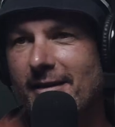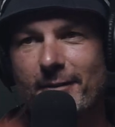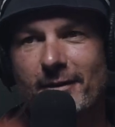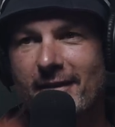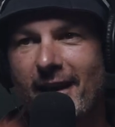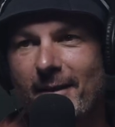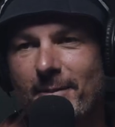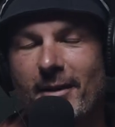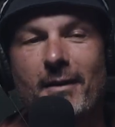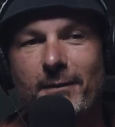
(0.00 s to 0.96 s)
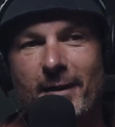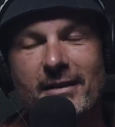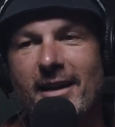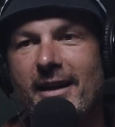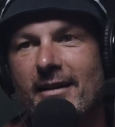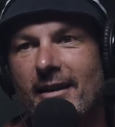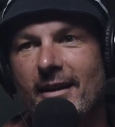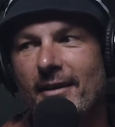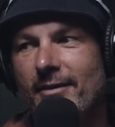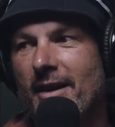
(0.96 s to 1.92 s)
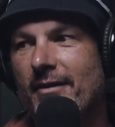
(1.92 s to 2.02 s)
different tack, but I found that
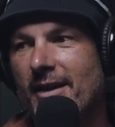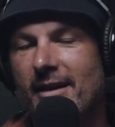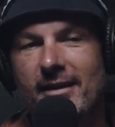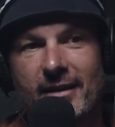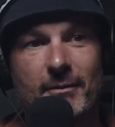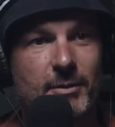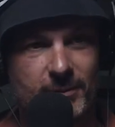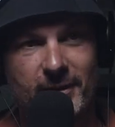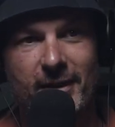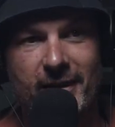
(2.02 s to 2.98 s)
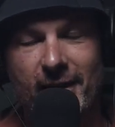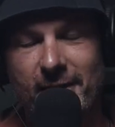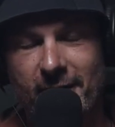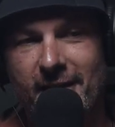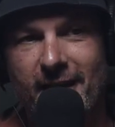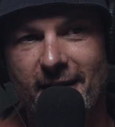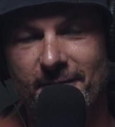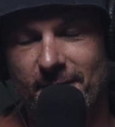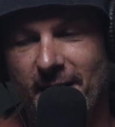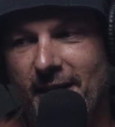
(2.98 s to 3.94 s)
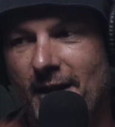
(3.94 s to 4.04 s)
if you ever now you got a
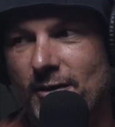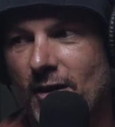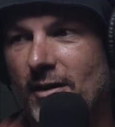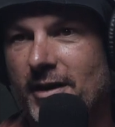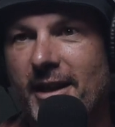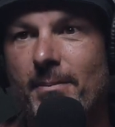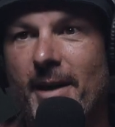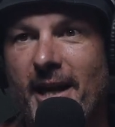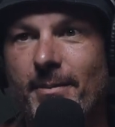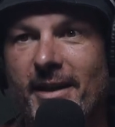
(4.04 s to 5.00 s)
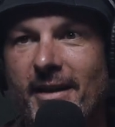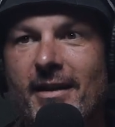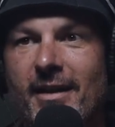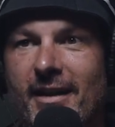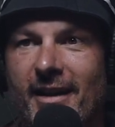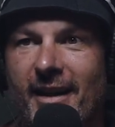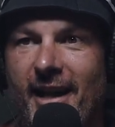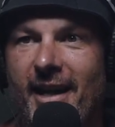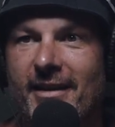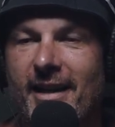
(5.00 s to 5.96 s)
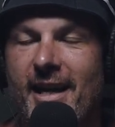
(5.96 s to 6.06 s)
young child, get a baby,
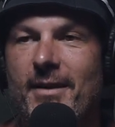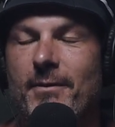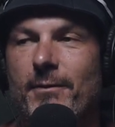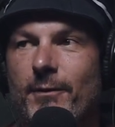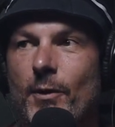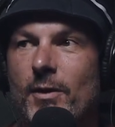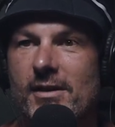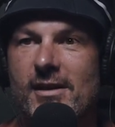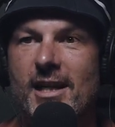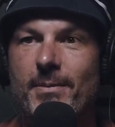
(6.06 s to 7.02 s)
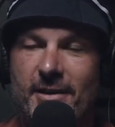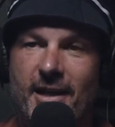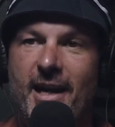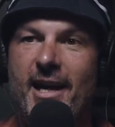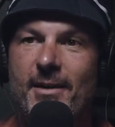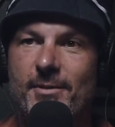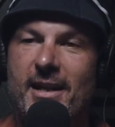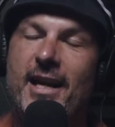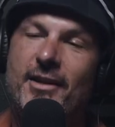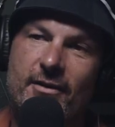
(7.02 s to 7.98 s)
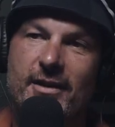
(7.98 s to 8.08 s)
and they fall asleep in your arms and
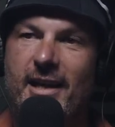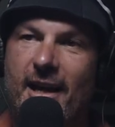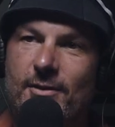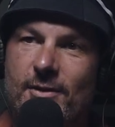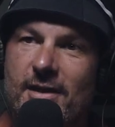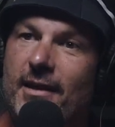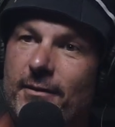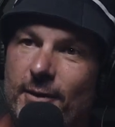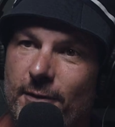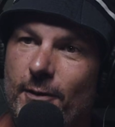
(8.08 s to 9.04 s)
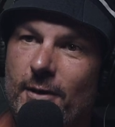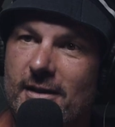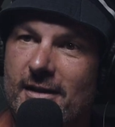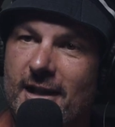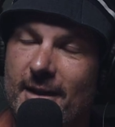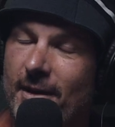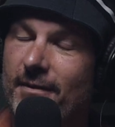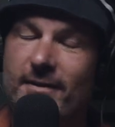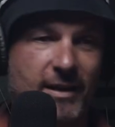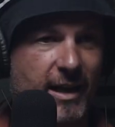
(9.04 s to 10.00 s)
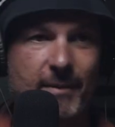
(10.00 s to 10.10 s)
that you're on a couch or something. If you fall asleep,
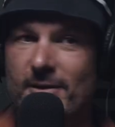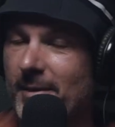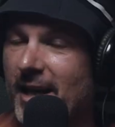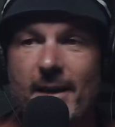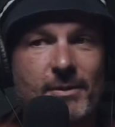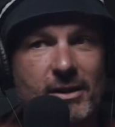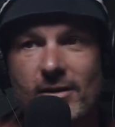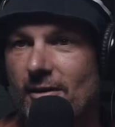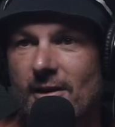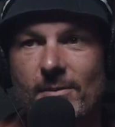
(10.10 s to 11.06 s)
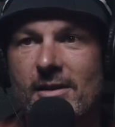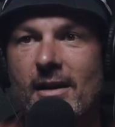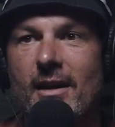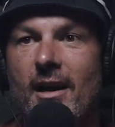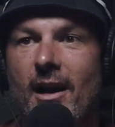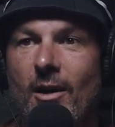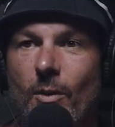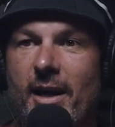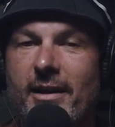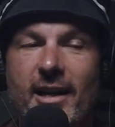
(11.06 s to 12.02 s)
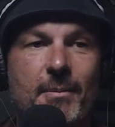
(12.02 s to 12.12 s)
it happened to me heaps of times. I'll
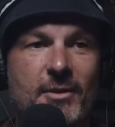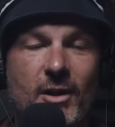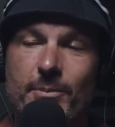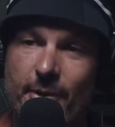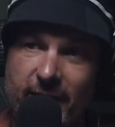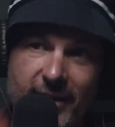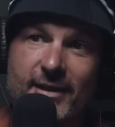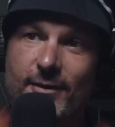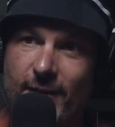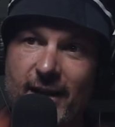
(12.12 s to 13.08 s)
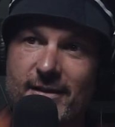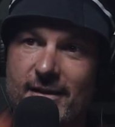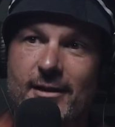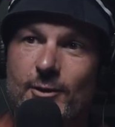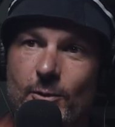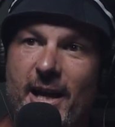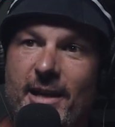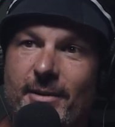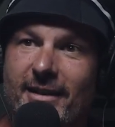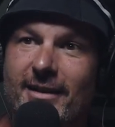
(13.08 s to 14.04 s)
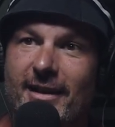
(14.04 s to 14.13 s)
wake up and I'm breathing as fast as a little
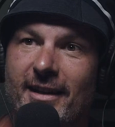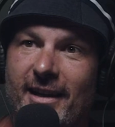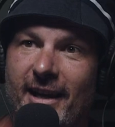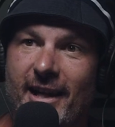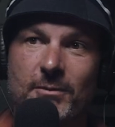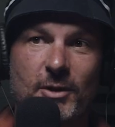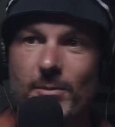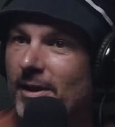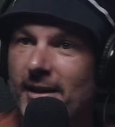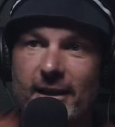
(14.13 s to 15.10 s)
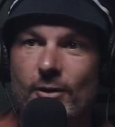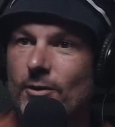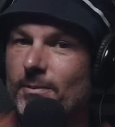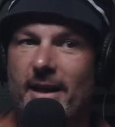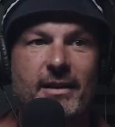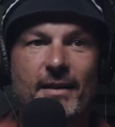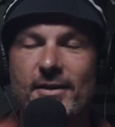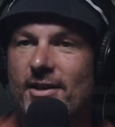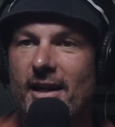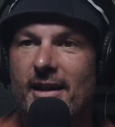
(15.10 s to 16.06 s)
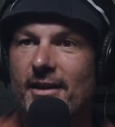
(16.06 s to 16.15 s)
baby. And I'm completely cool, man. You have to
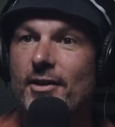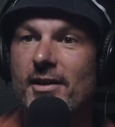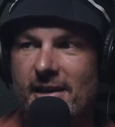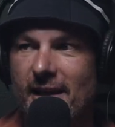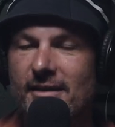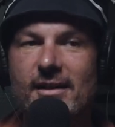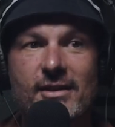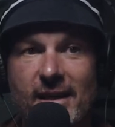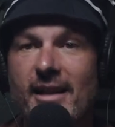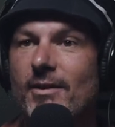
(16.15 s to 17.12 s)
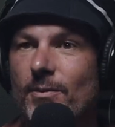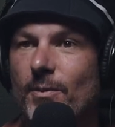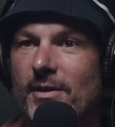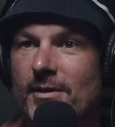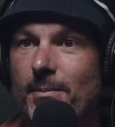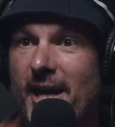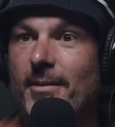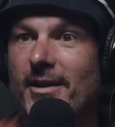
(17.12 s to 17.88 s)
check it out. You just get into sync with the baby.